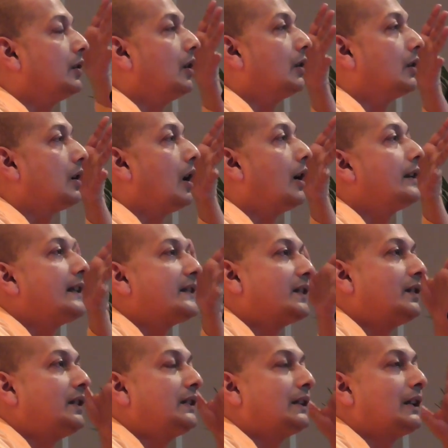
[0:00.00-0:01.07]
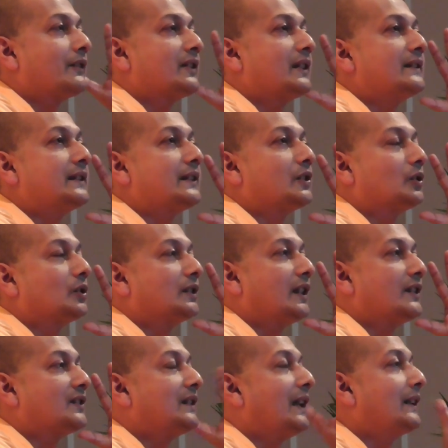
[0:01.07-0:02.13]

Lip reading: God has created our senses such